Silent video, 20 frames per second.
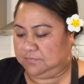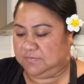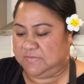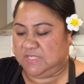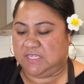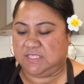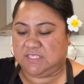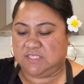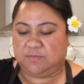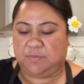
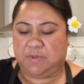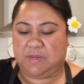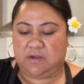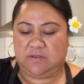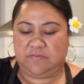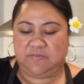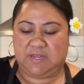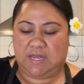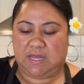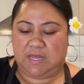That smell
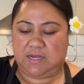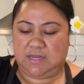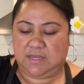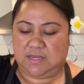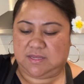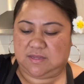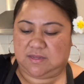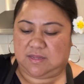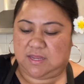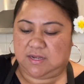of
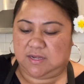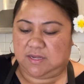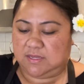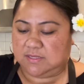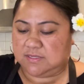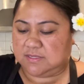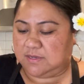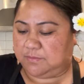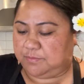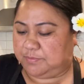garlic,
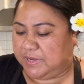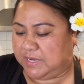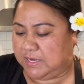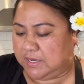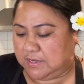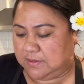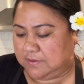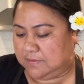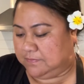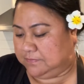onions, and
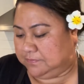butter.